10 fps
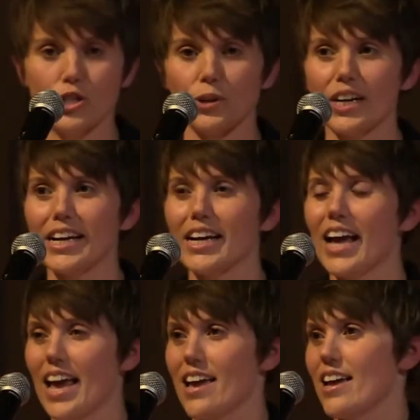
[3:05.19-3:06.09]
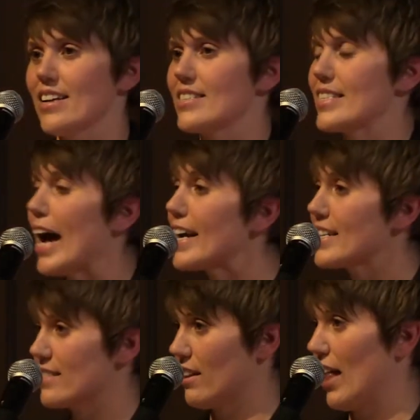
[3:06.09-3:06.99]
during a
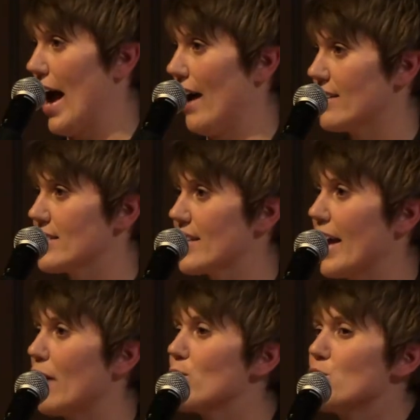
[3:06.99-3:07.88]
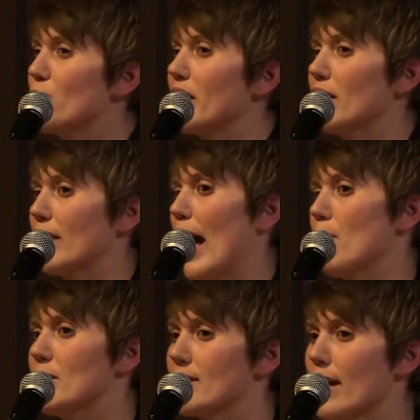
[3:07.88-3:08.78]
science class and I was doing a
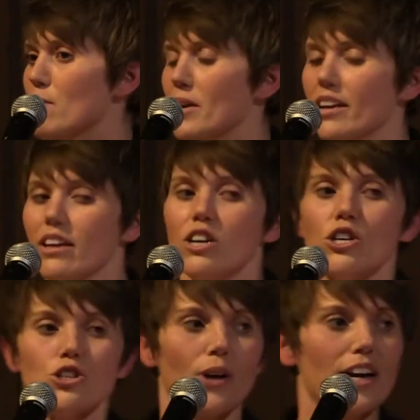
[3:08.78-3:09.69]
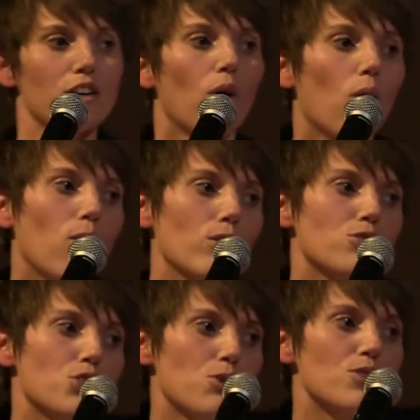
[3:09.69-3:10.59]
lab assignment, trying to
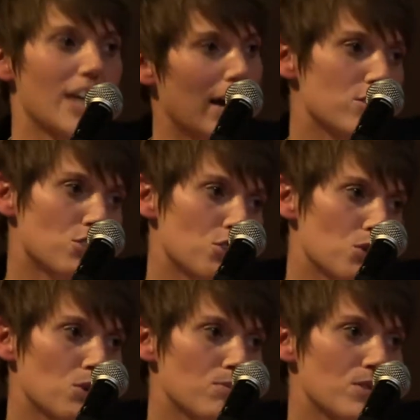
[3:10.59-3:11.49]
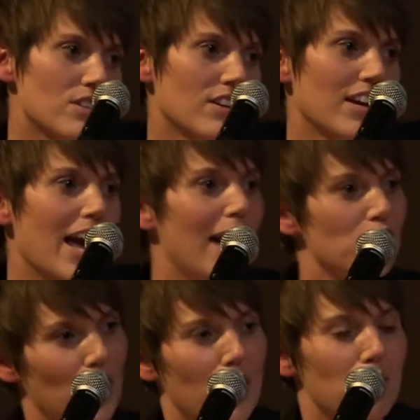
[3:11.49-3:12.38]
hold two test tubes
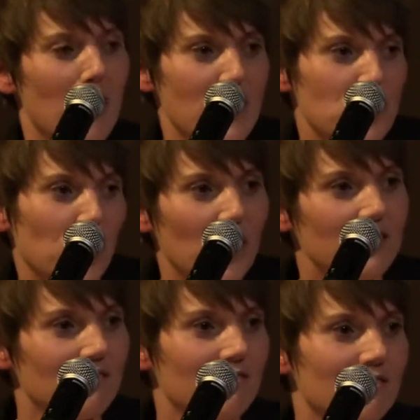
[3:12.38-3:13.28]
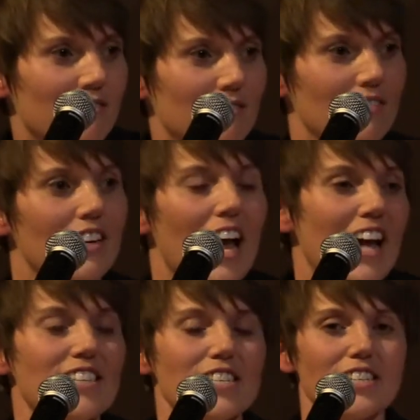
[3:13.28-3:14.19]
and trying to measure,
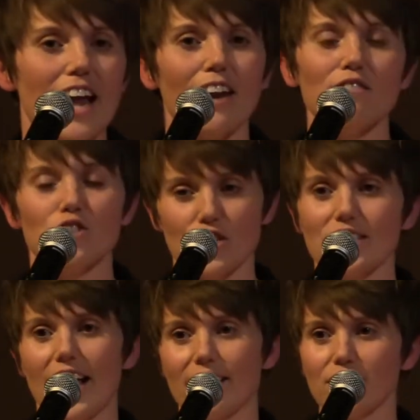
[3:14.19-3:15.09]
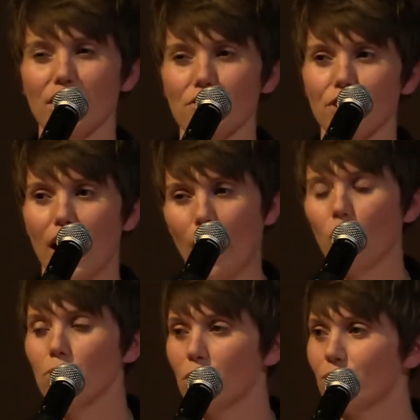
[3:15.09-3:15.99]
instead of just asking for
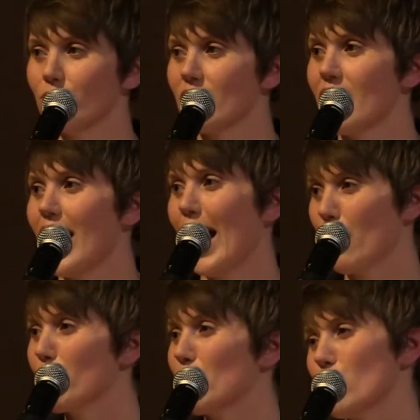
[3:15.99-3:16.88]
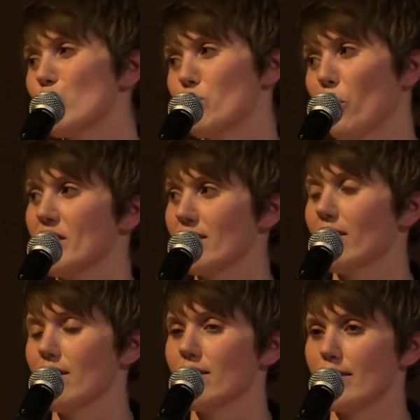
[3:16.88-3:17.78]
help, I would lose points
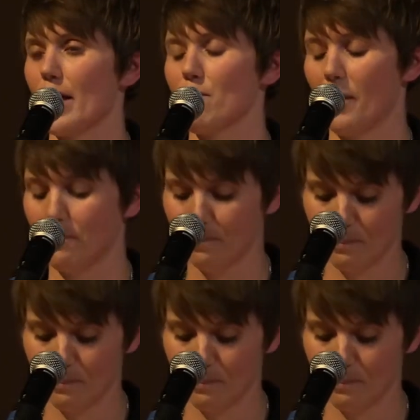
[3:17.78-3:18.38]
on the assignment.